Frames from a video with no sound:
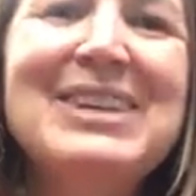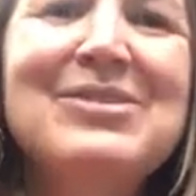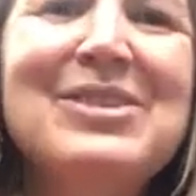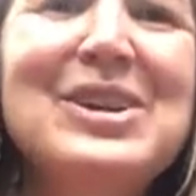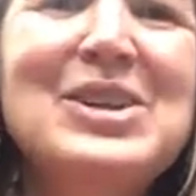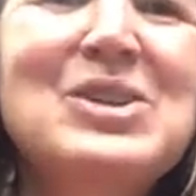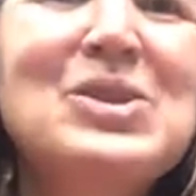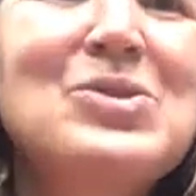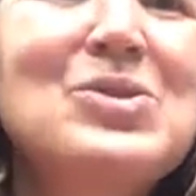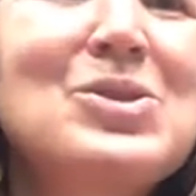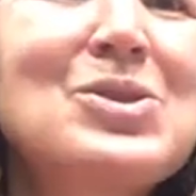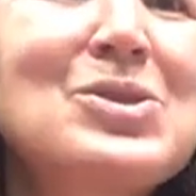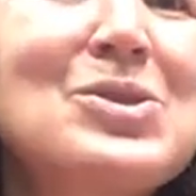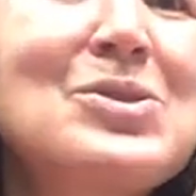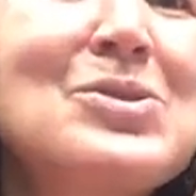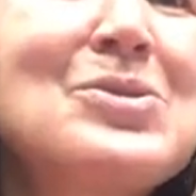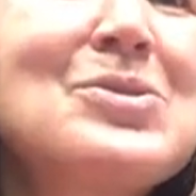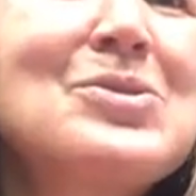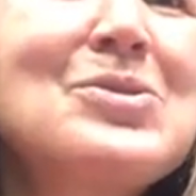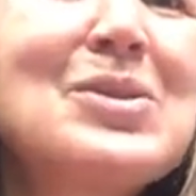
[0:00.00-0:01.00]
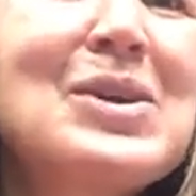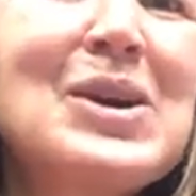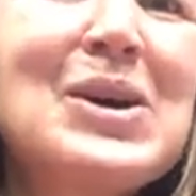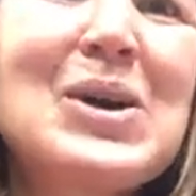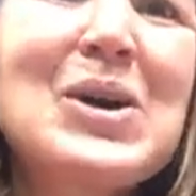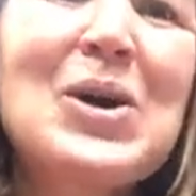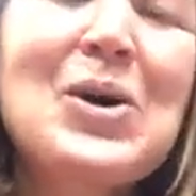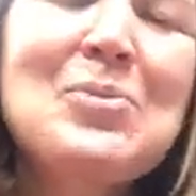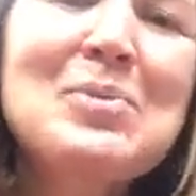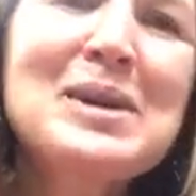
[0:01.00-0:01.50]
I invite you to
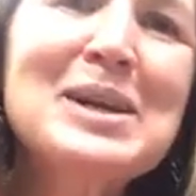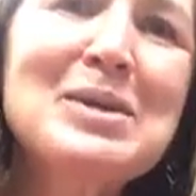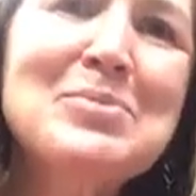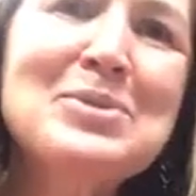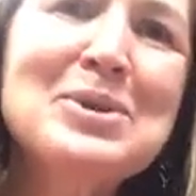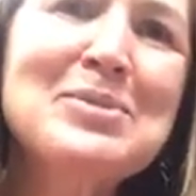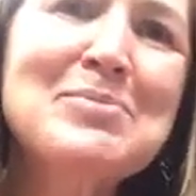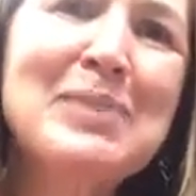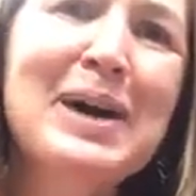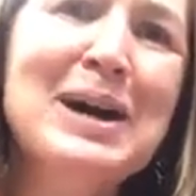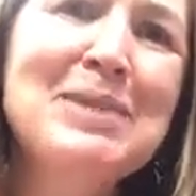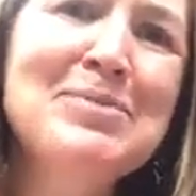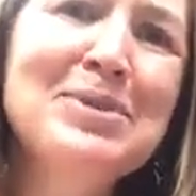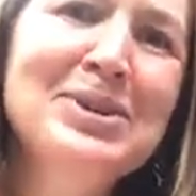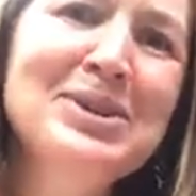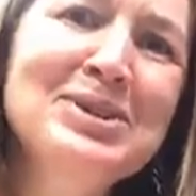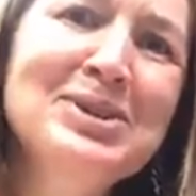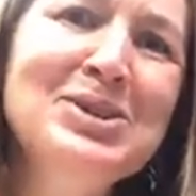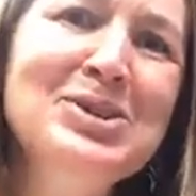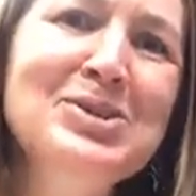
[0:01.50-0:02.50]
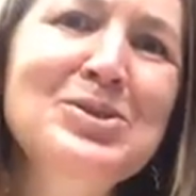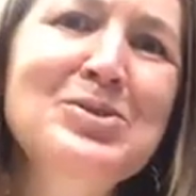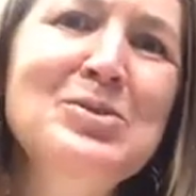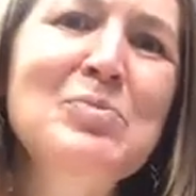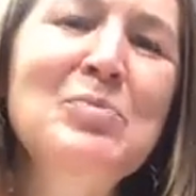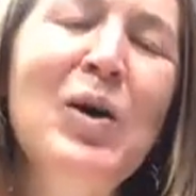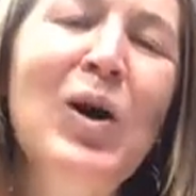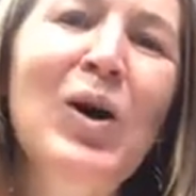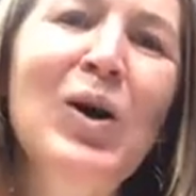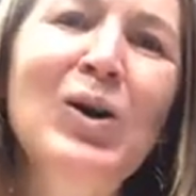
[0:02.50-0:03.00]
open up your Bible
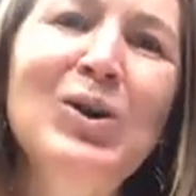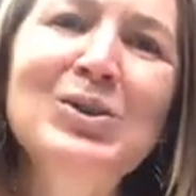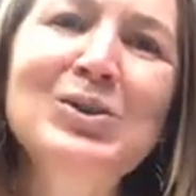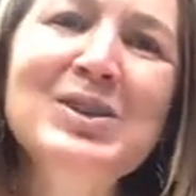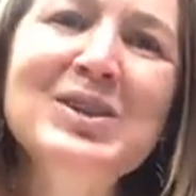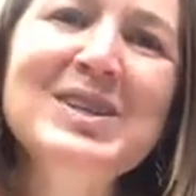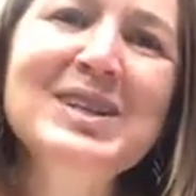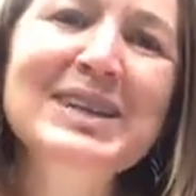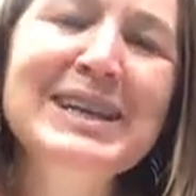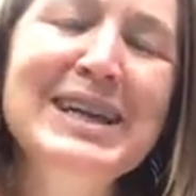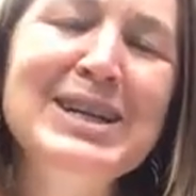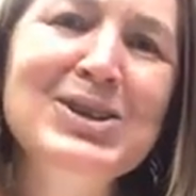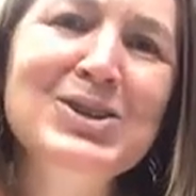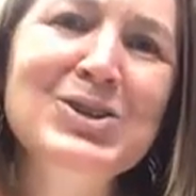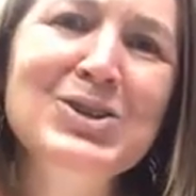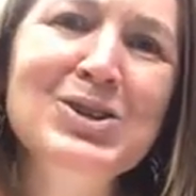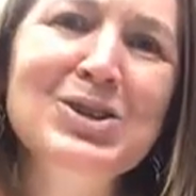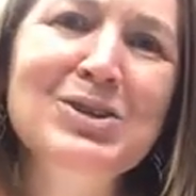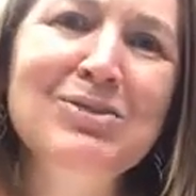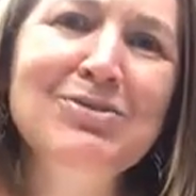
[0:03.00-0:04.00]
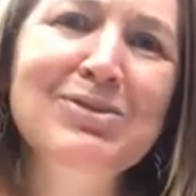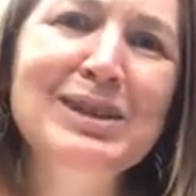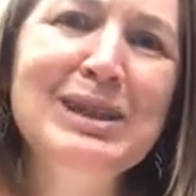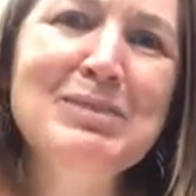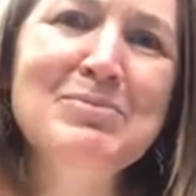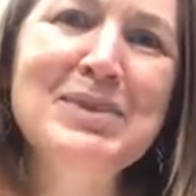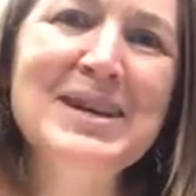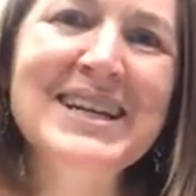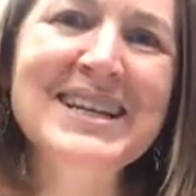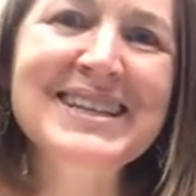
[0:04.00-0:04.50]
to Paul's letter to the
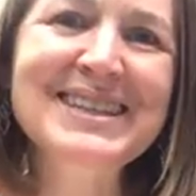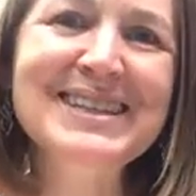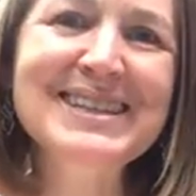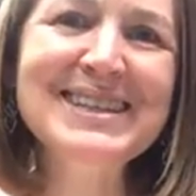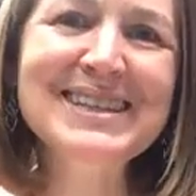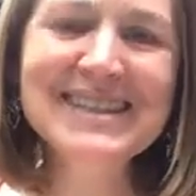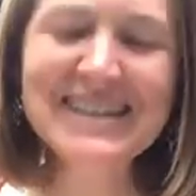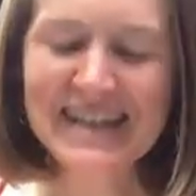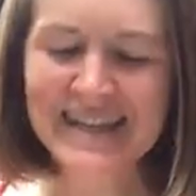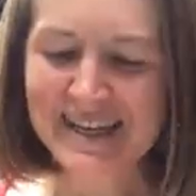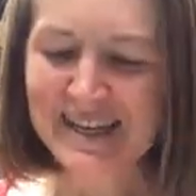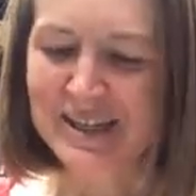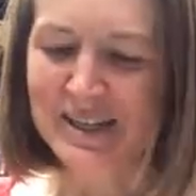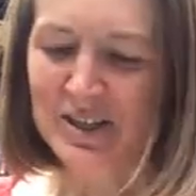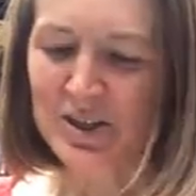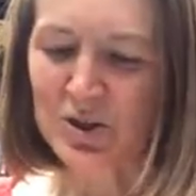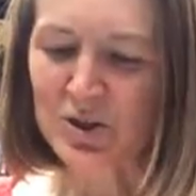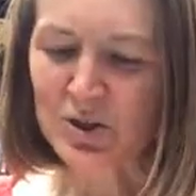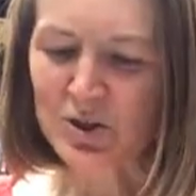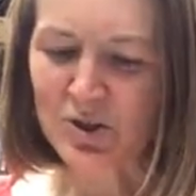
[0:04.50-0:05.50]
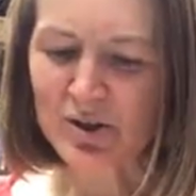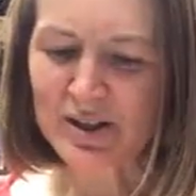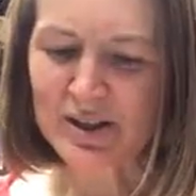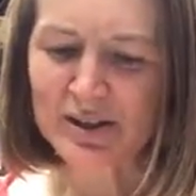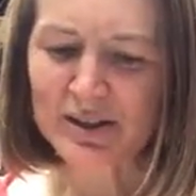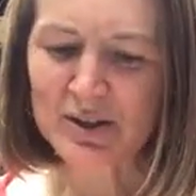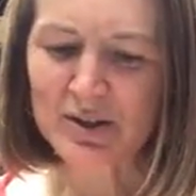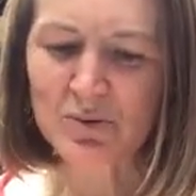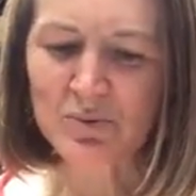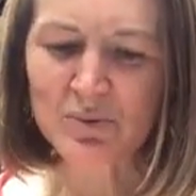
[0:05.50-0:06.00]
Philippians,
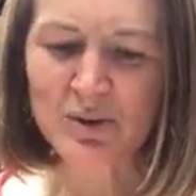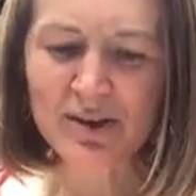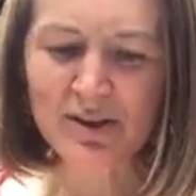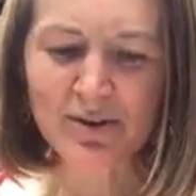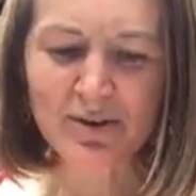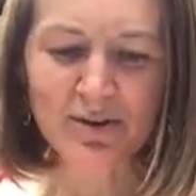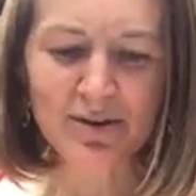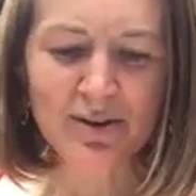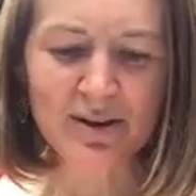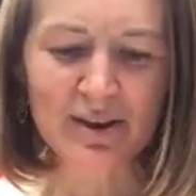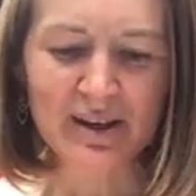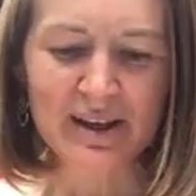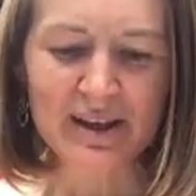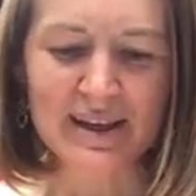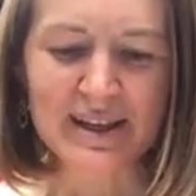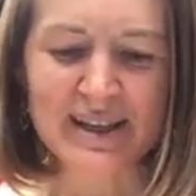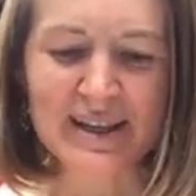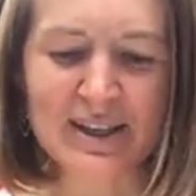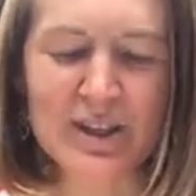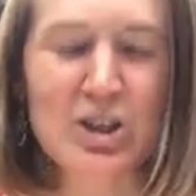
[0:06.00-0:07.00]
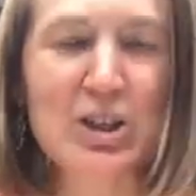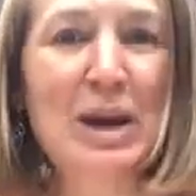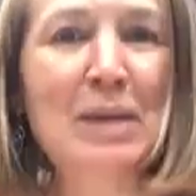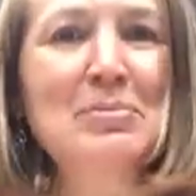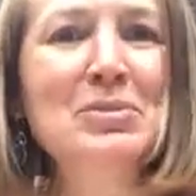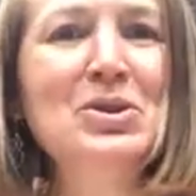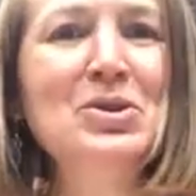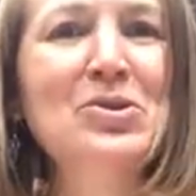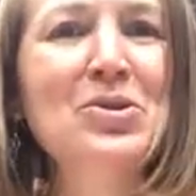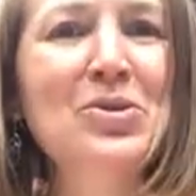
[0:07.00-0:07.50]
starting with
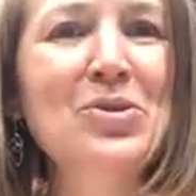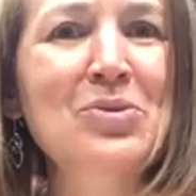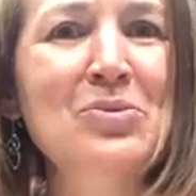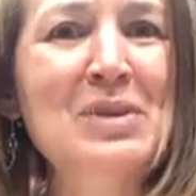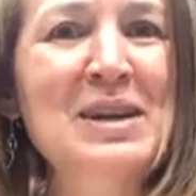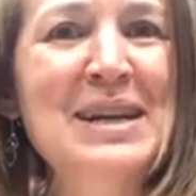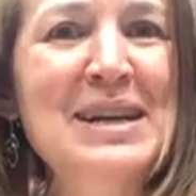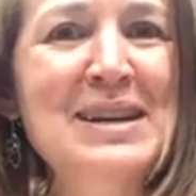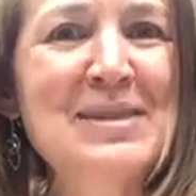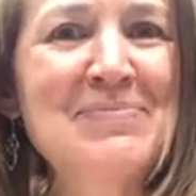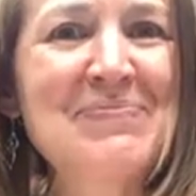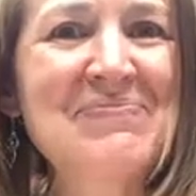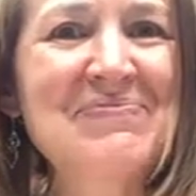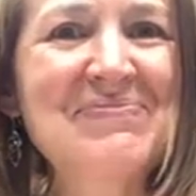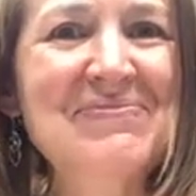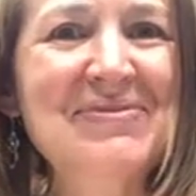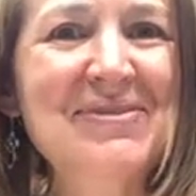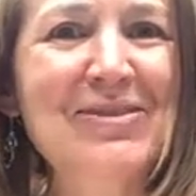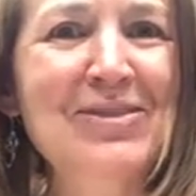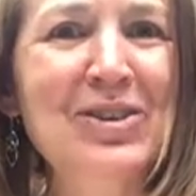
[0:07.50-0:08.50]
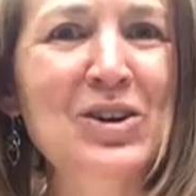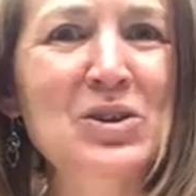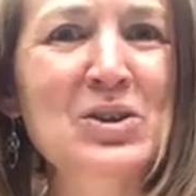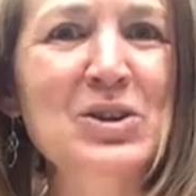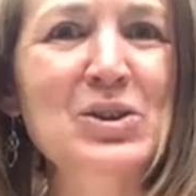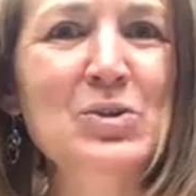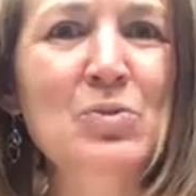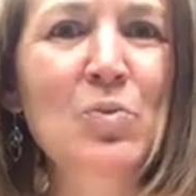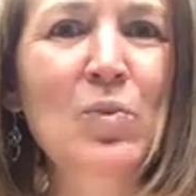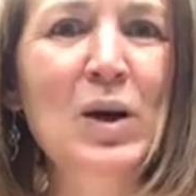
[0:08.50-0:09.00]
chapter 3,
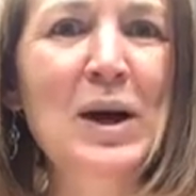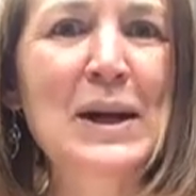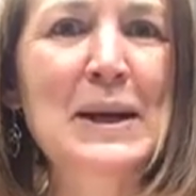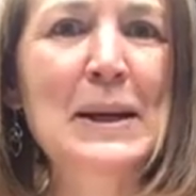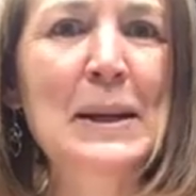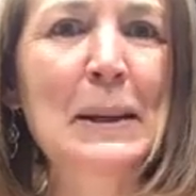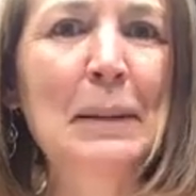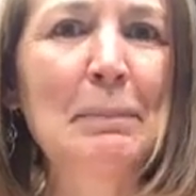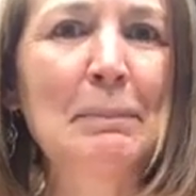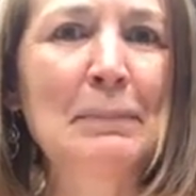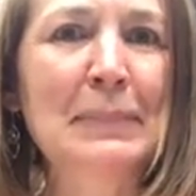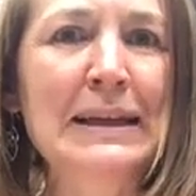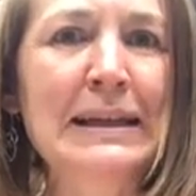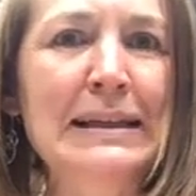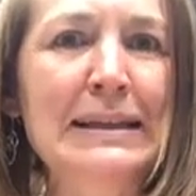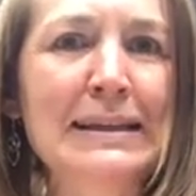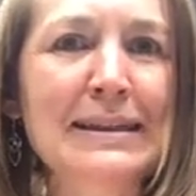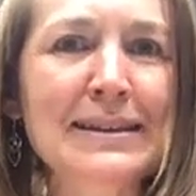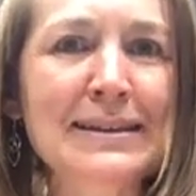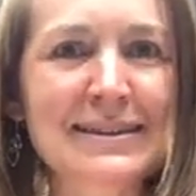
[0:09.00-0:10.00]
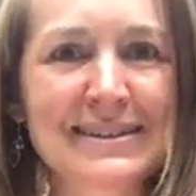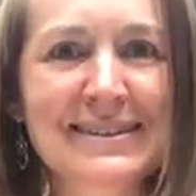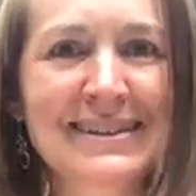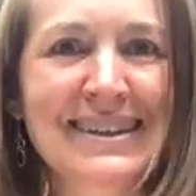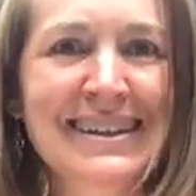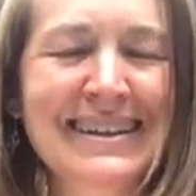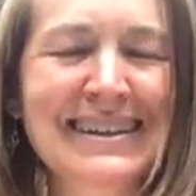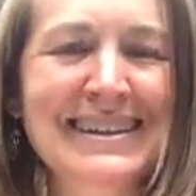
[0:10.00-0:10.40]
verse 1b.